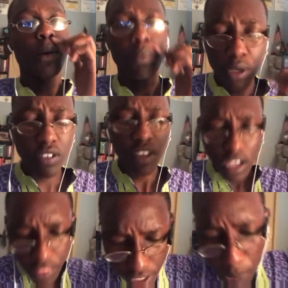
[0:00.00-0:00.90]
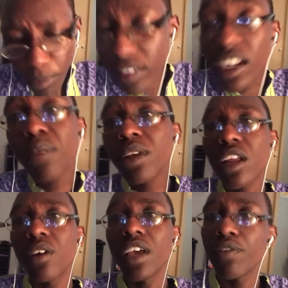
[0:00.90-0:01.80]
put the comments down
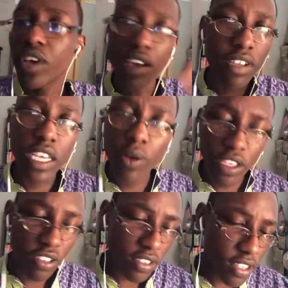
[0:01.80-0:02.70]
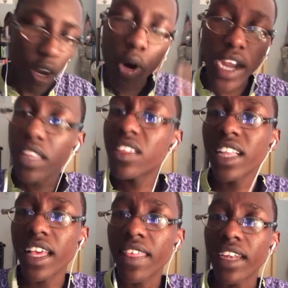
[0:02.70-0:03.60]
below if you have any questions or anything
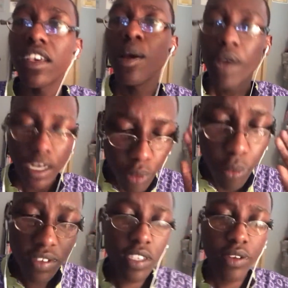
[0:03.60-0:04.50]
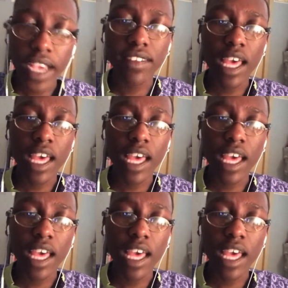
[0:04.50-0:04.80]
like that. And we will see you next